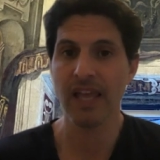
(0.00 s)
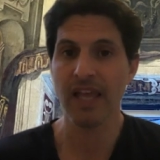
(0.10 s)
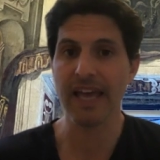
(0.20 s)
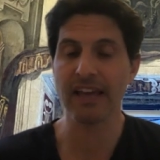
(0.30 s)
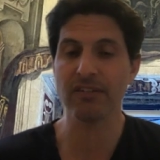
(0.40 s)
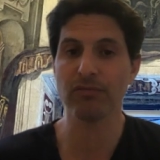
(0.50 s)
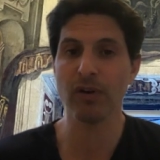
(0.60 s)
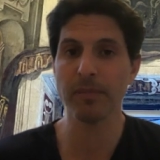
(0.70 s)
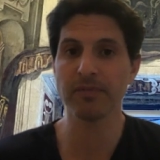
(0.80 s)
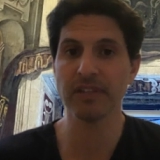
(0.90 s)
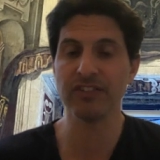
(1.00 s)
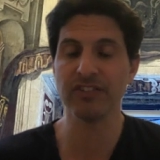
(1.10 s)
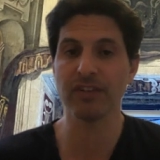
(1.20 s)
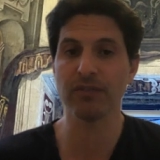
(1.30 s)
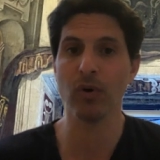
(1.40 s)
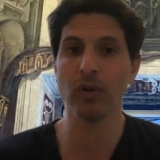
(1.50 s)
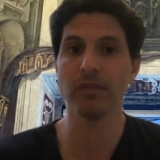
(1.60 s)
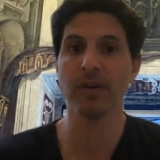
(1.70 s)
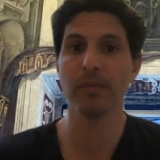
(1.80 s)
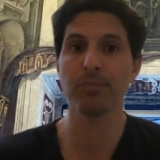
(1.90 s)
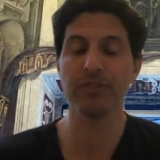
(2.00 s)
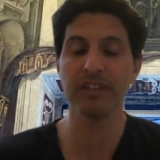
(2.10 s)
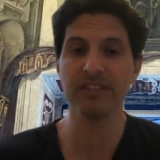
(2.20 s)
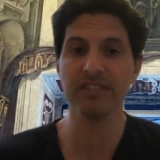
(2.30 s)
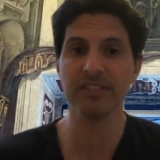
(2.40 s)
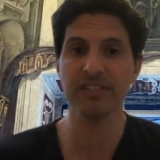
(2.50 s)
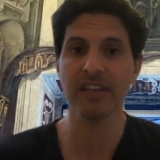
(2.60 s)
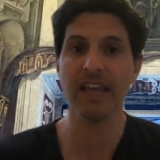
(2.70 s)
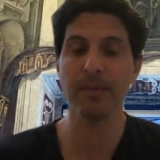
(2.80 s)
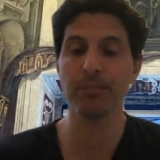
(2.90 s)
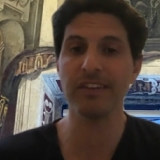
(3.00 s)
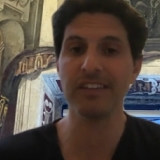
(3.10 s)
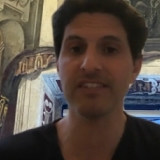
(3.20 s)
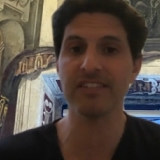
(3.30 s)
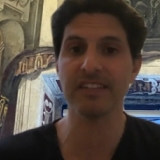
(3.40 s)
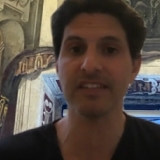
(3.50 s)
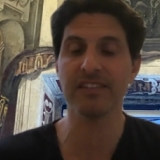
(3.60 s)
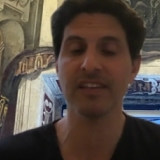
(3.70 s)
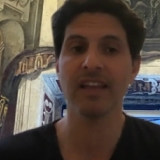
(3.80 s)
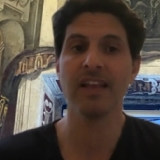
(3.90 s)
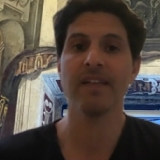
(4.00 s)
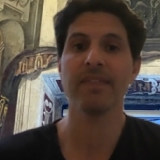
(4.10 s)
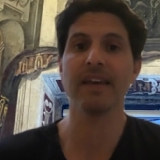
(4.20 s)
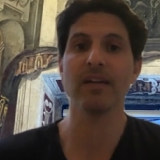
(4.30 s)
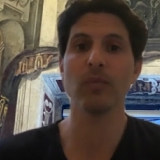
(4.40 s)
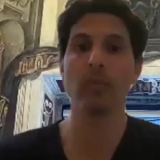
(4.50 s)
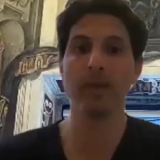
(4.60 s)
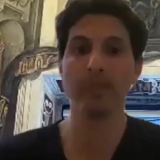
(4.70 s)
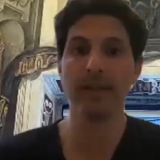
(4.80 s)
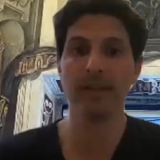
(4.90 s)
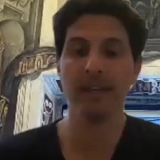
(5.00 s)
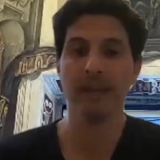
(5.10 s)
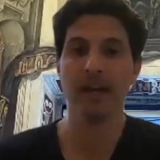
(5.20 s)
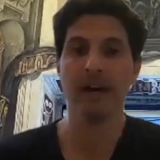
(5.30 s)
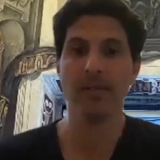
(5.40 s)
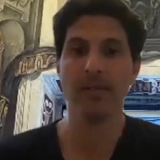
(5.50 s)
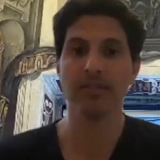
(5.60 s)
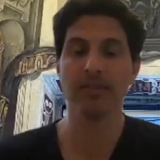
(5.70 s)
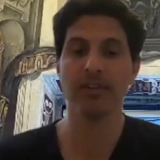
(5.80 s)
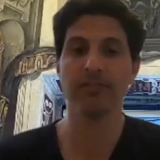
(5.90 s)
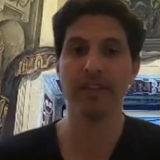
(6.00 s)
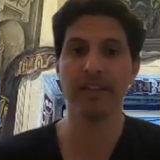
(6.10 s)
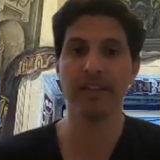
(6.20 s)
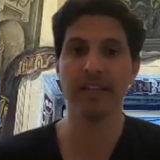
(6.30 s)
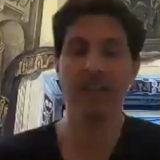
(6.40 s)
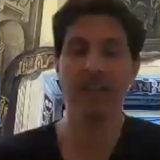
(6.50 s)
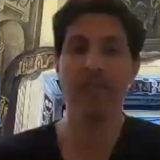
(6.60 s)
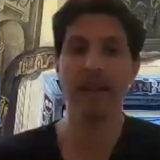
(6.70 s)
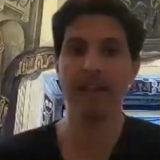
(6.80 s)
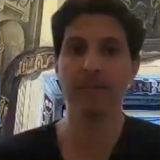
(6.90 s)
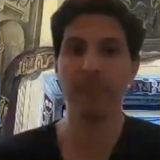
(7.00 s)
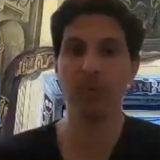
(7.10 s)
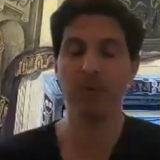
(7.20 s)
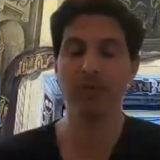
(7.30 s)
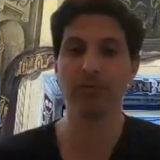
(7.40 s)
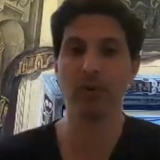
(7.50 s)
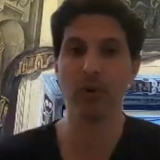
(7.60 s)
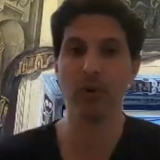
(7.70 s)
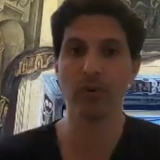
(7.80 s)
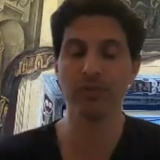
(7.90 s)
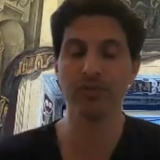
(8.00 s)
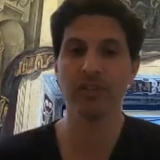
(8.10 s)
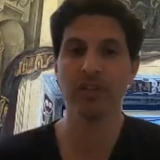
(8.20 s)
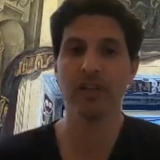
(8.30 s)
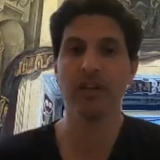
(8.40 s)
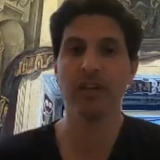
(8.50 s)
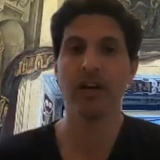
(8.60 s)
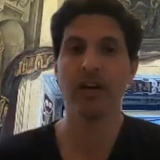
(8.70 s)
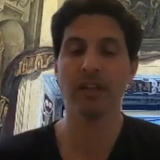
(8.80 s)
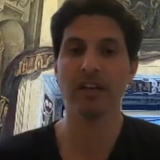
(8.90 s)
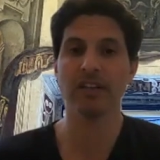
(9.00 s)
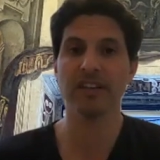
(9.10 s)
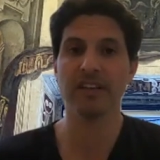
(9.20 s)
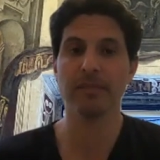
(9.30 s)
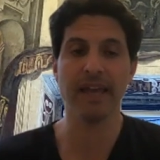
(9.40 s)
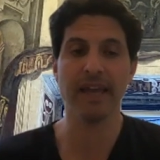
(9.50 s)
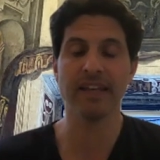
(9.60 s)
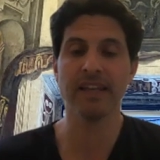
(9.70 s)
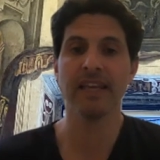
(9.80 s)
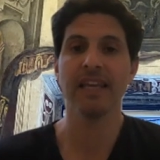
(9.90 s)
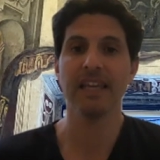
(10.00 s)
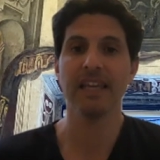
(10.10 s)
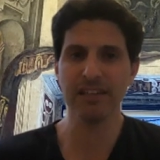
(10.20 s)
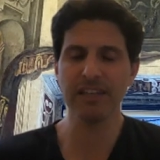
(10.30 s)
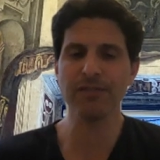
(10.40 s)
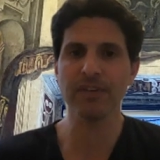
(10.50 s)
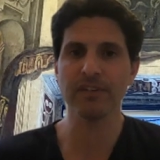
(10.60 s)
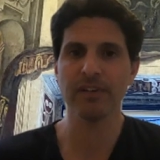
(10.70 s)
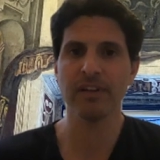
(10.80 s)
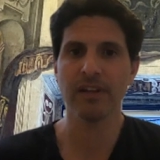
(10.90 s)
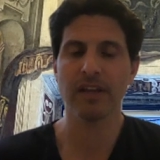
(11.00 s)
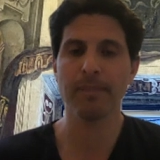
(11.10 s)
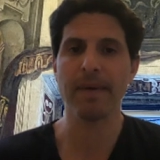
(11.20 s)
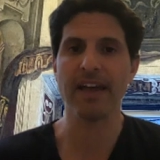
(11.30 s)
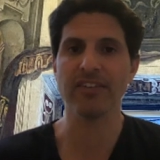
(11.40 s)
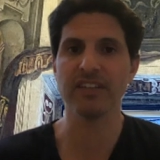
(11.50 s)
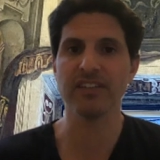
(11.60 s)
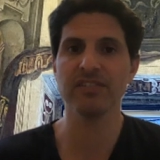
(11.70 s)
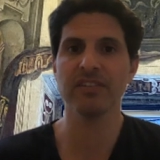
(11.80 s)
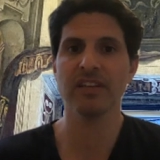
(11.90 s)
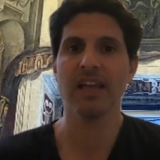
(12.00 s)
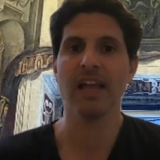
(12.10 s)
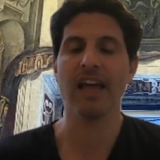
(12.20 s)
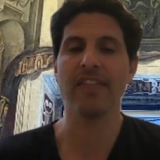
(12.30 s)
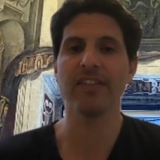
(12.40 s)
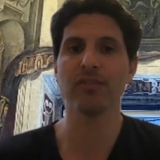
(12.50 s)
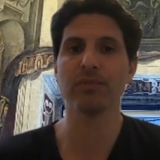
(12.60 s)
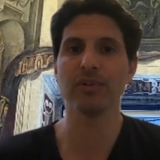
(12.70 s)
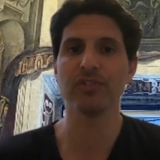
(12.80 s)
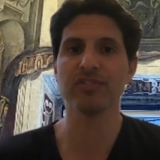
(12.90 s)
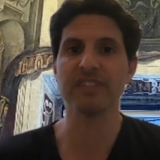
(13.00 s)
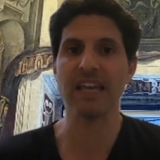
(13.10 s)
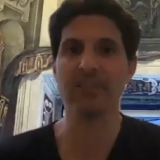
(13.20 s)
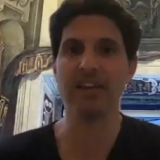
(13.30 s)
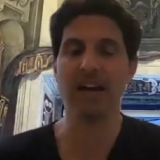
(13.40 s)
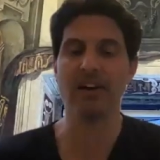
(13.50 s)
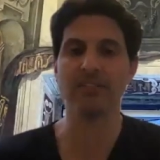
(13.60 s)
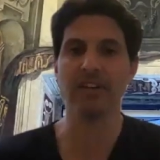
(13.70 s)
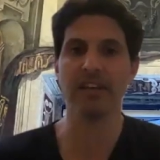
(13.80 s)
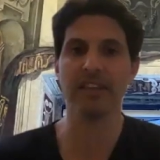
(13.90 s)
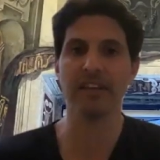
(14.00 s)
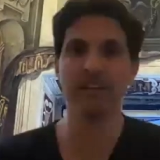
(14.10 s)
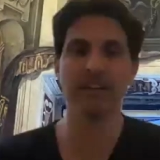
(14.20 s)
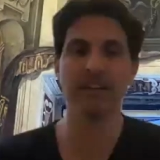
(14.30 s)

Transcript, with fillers: at Roman religion, the role of priests and priestesses, that women obviously are filling many important roles alongside men in different capacities. And then the real standout, I think,